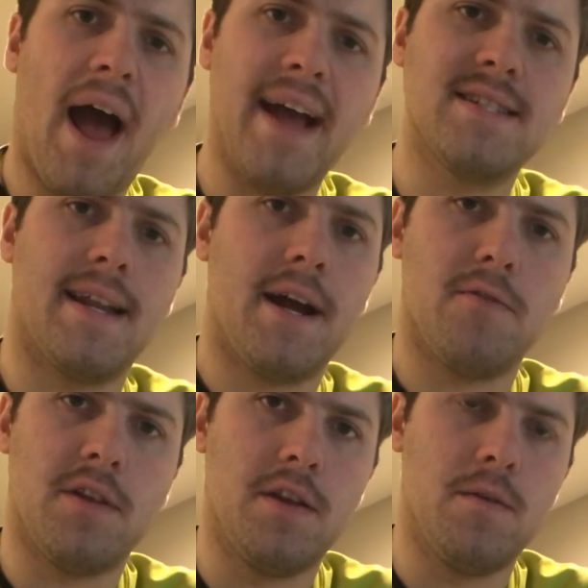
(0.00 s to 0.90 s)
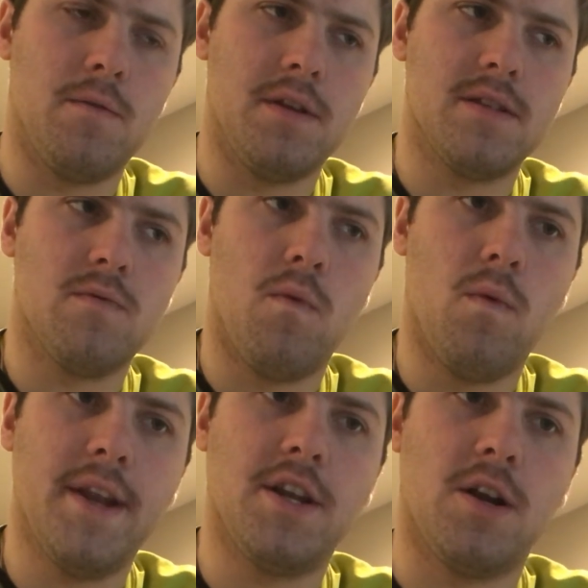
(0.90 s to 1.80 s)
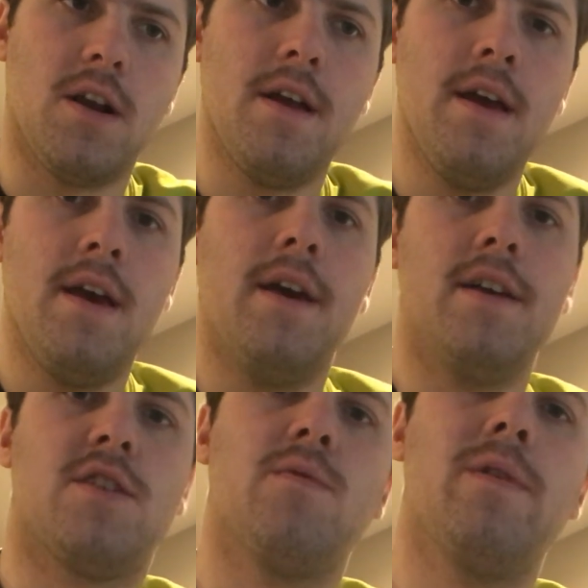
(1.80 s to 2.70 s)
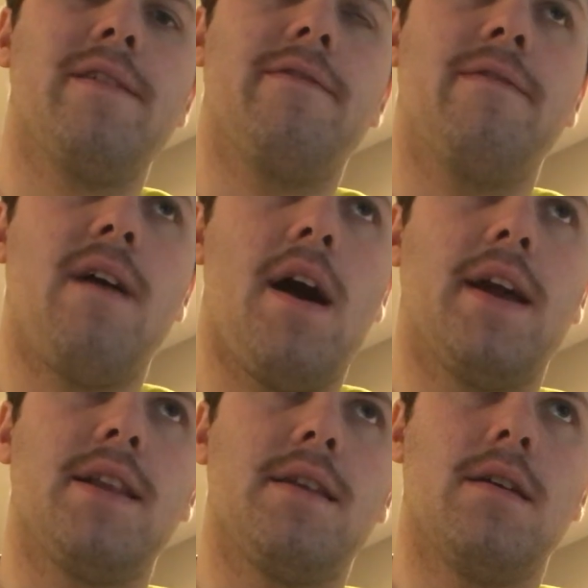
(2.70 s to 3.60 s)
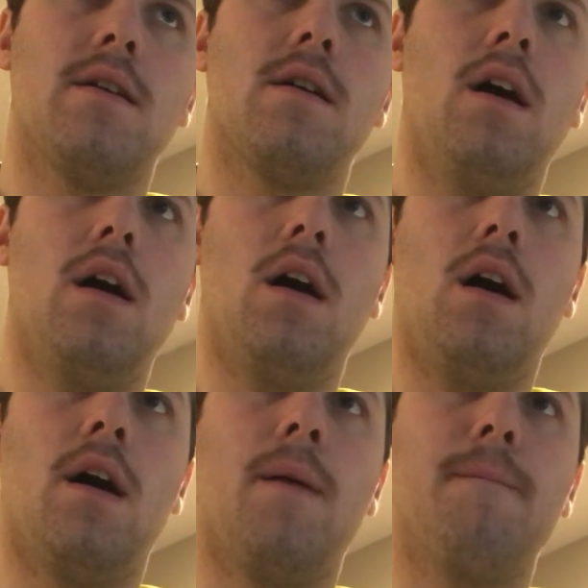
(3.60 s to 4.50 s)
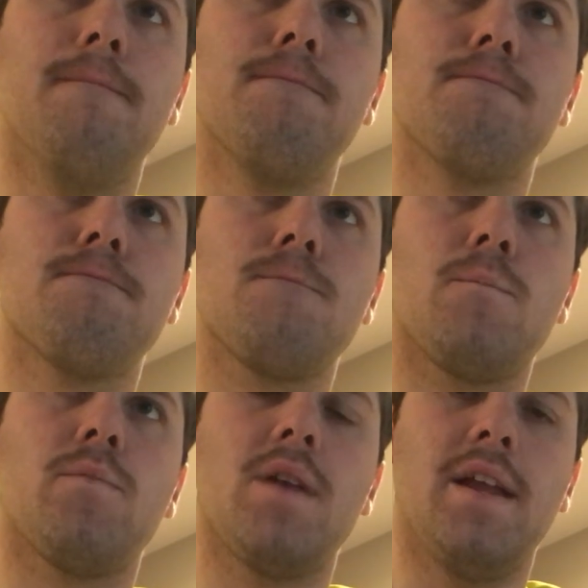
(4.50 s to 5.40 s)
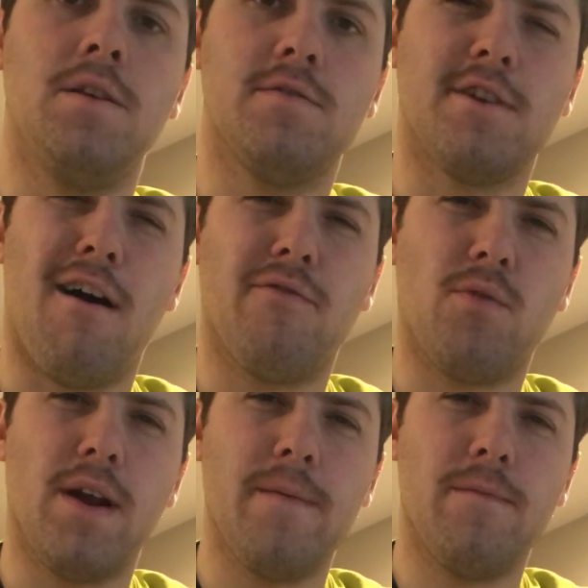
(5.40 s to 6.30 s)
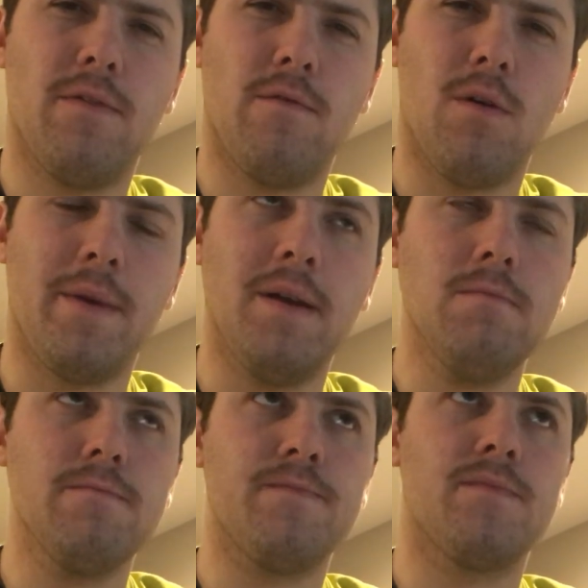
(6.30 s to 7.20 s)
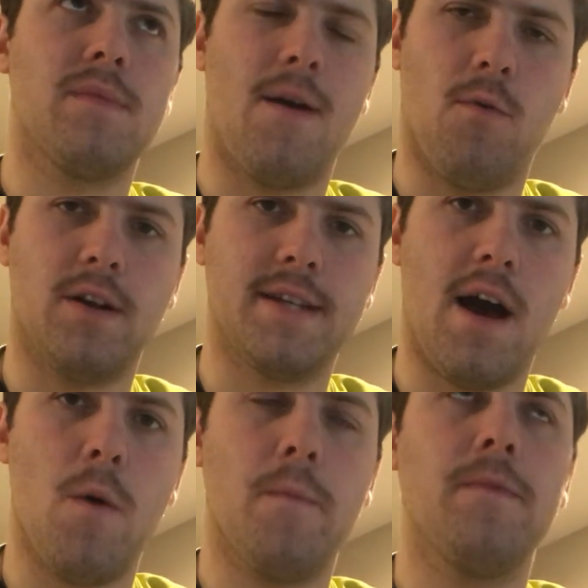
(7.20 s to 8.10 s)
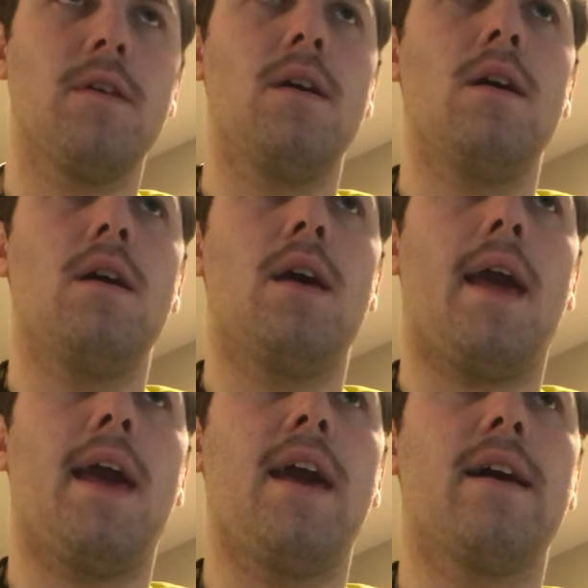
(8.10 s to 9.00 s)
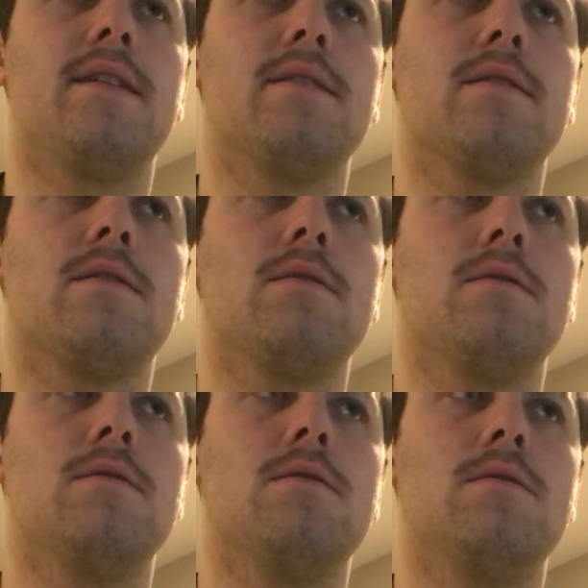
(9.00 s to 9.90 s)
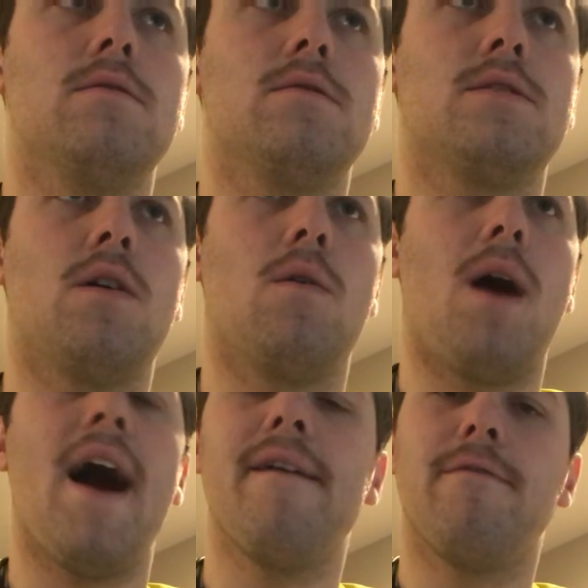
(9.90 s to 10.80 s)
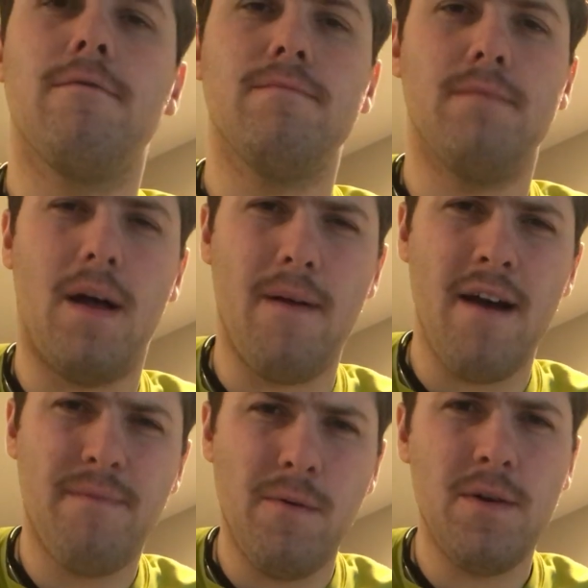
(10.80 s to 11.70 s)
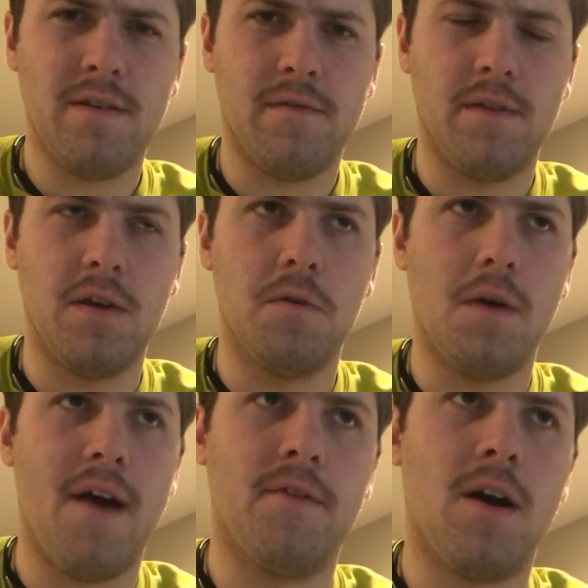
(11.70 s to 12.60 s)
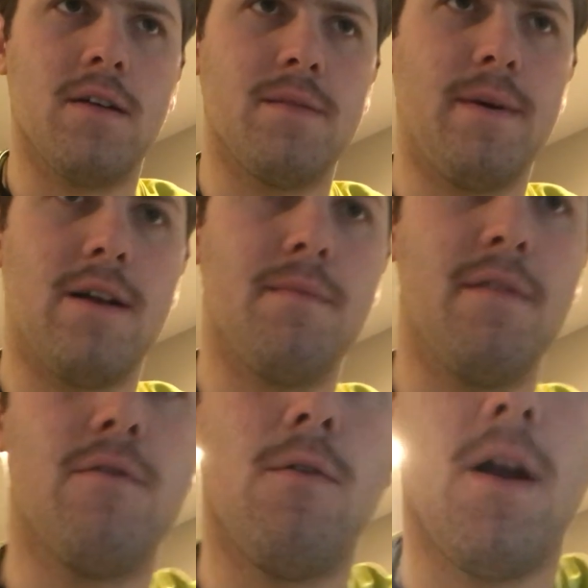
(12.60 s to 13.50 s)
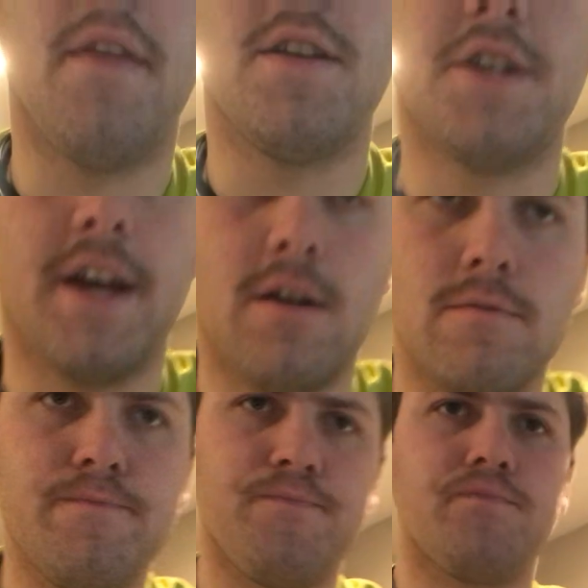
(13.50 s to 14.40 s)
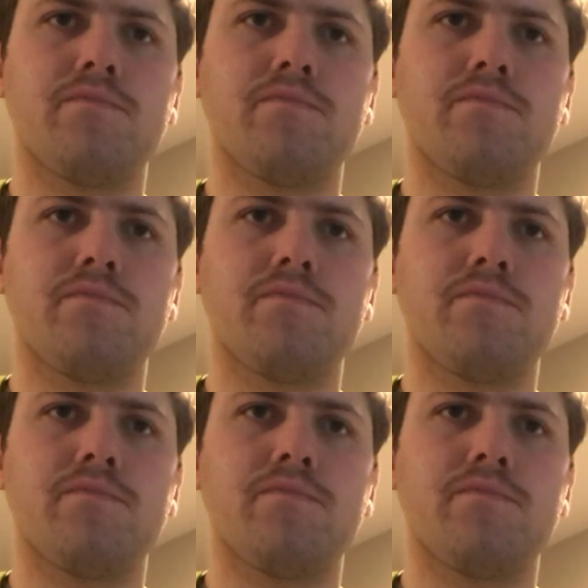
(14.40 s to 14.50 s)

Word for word: I set out to do this winter is to really find um, a new software for me that works out. And so I've I've been with a few. I've talked about them before on the channel.